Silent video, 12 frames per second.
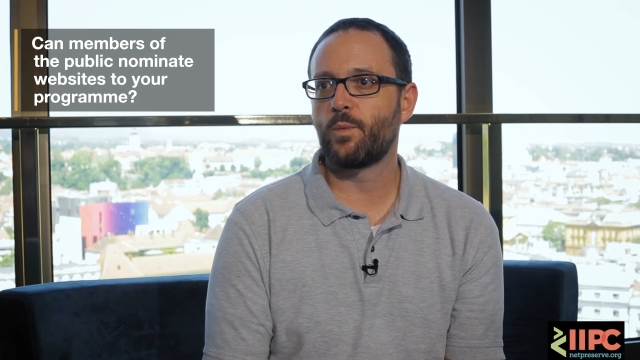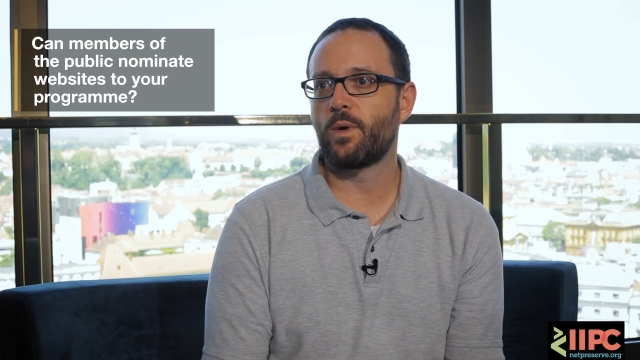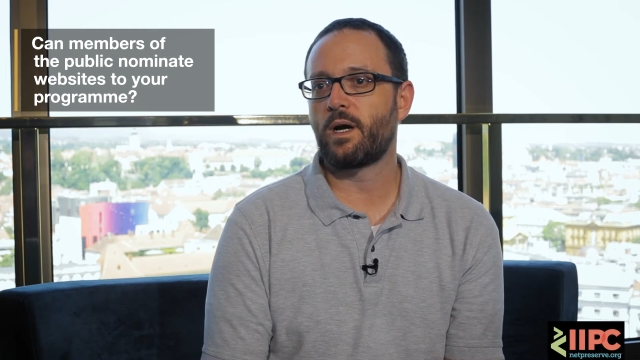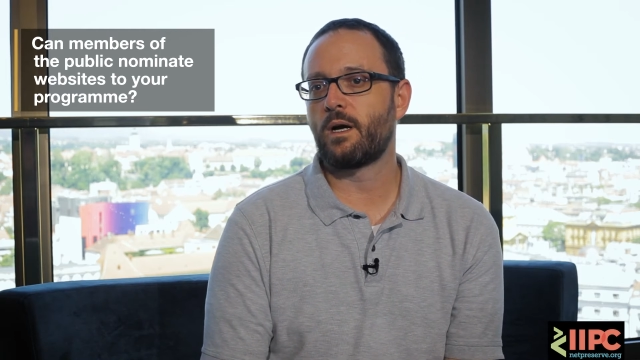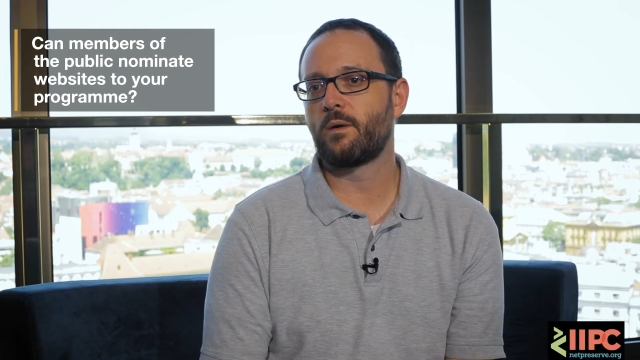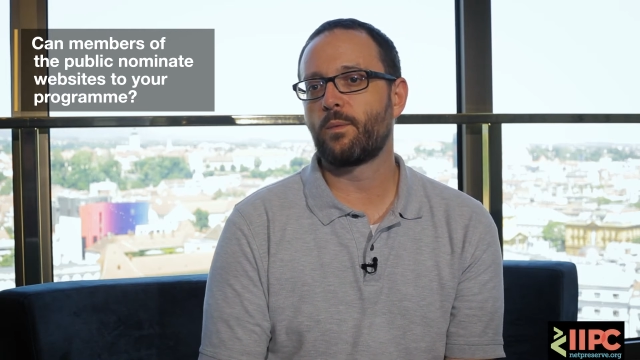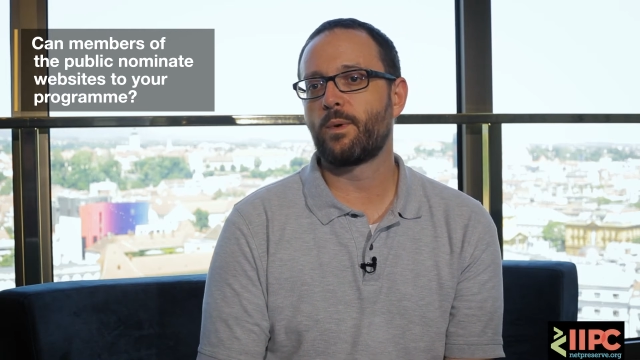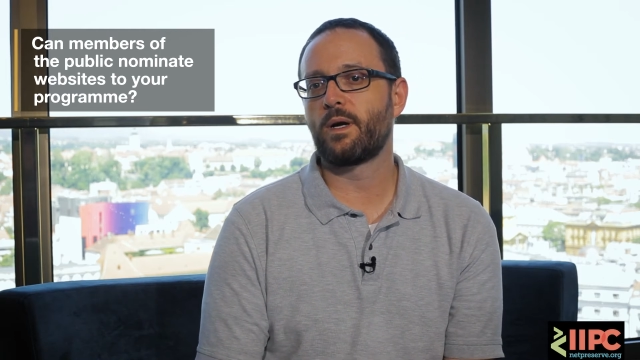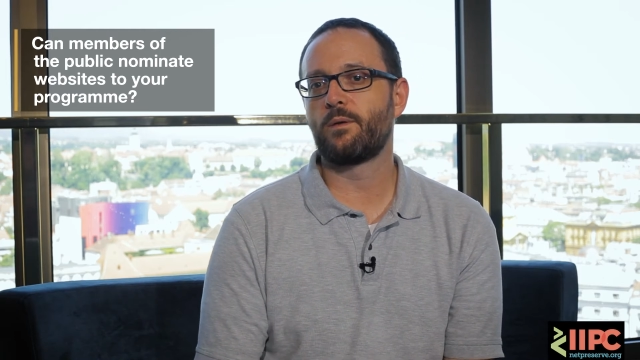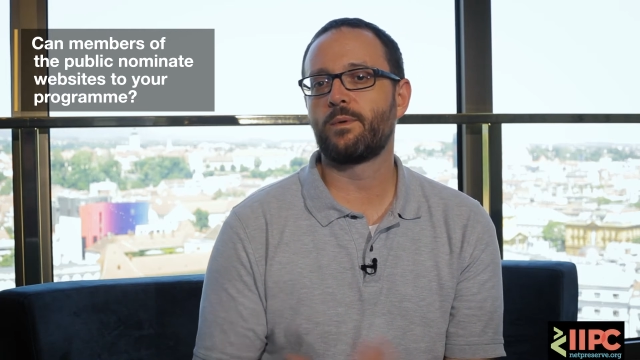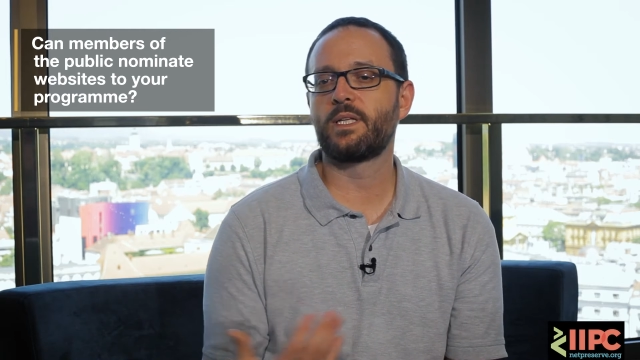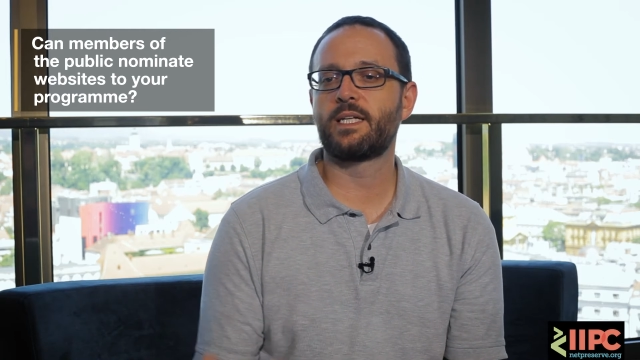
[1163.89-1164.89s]
where
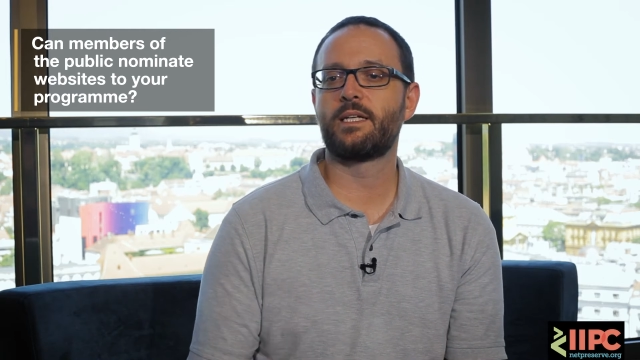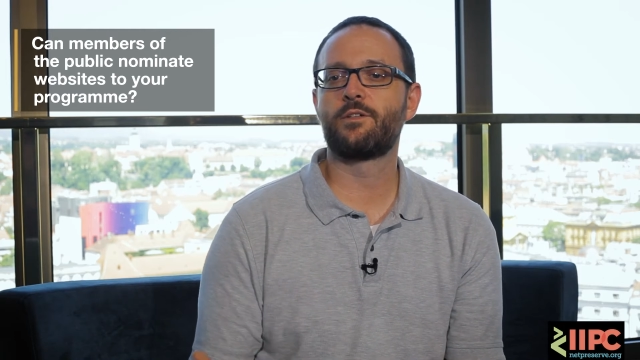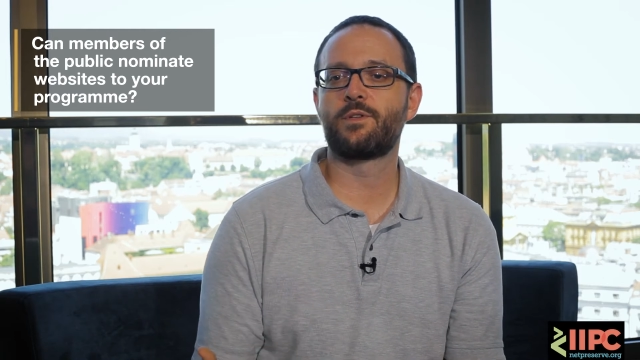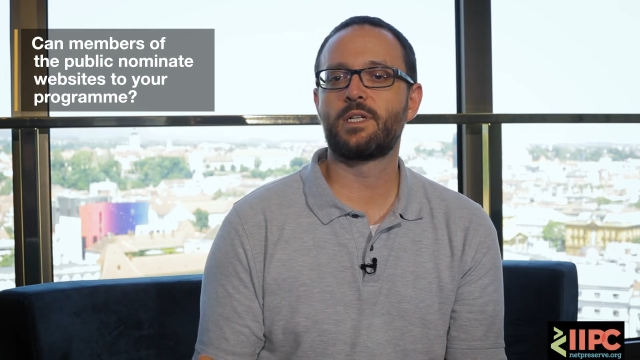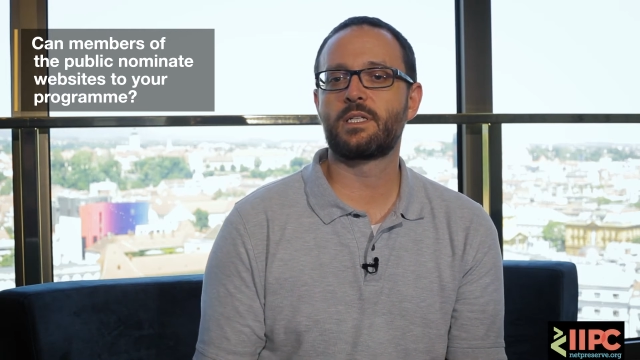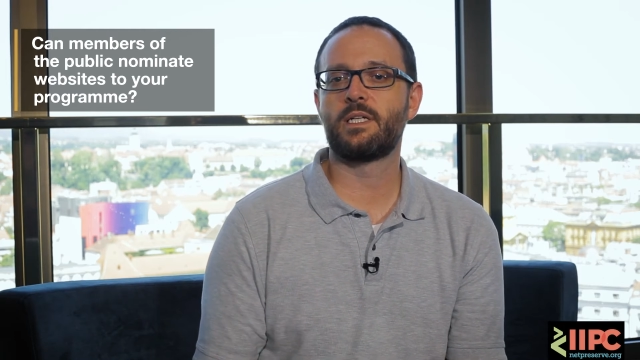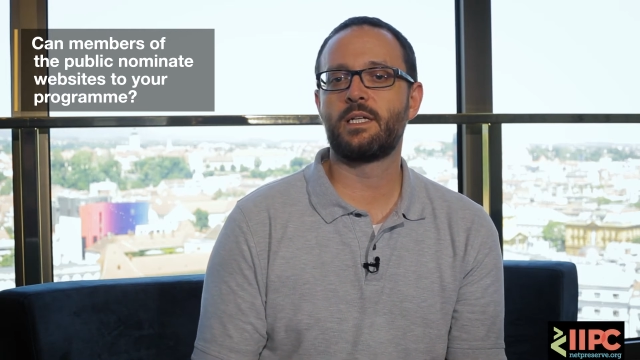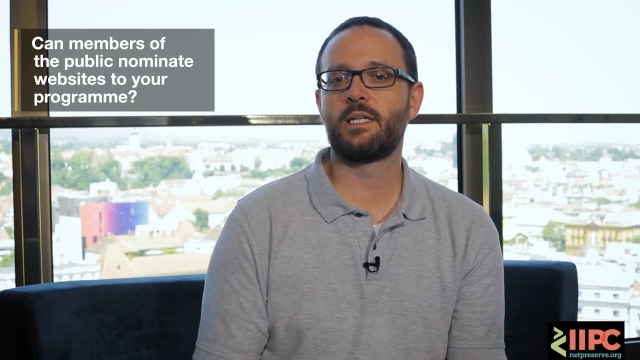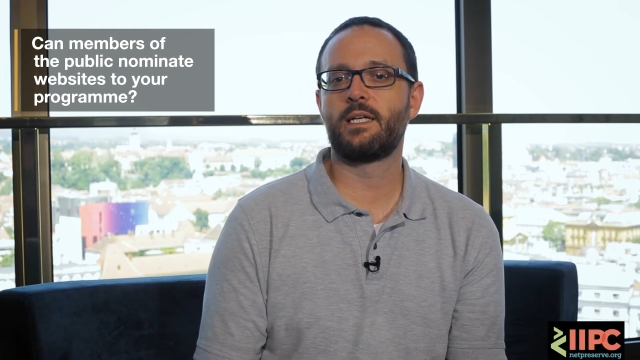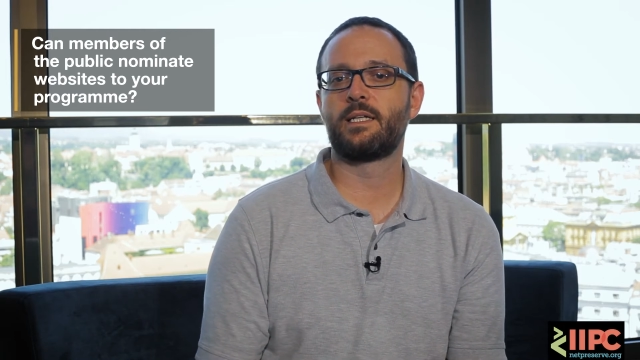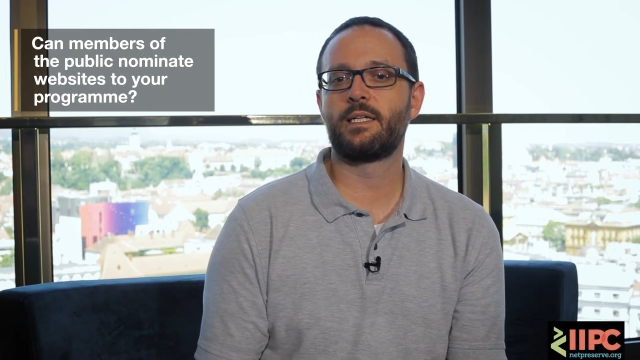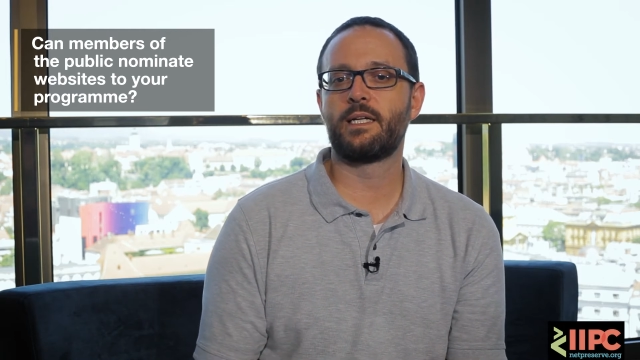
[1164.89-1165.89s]
we're really interested
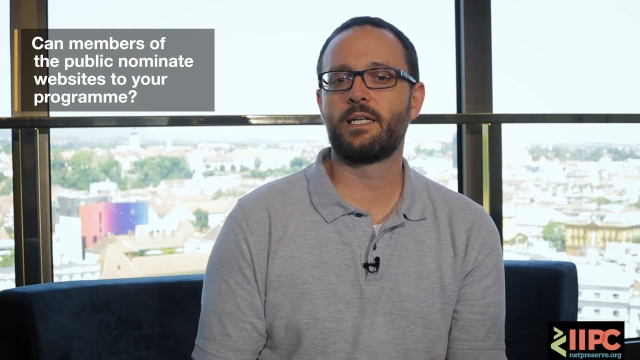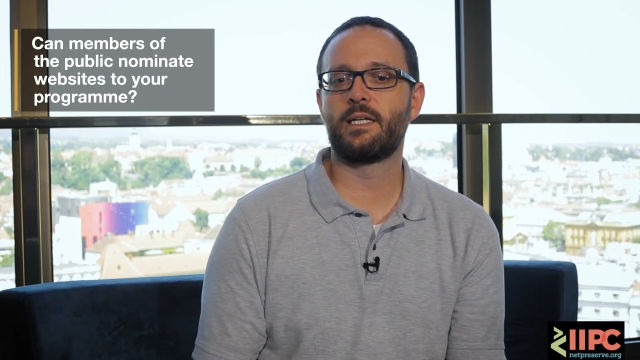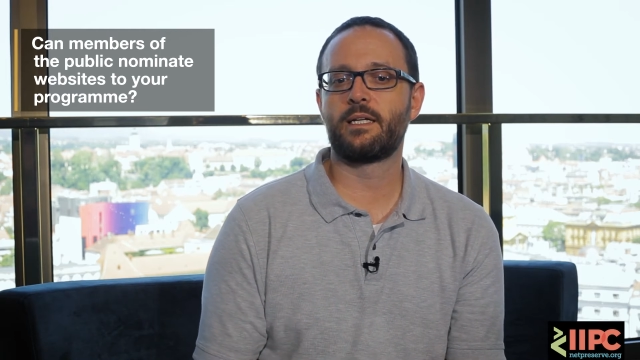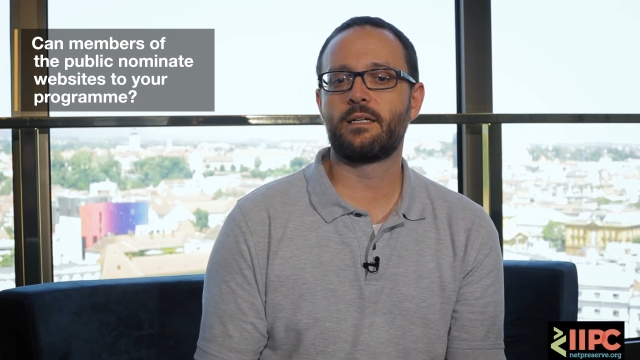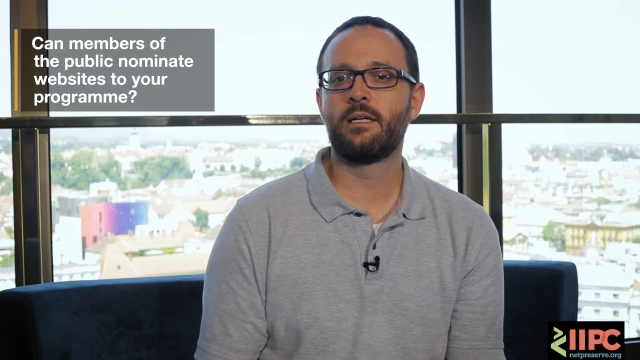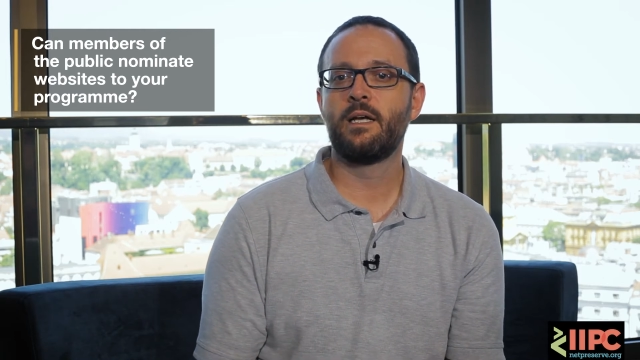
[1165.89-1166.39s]
in getting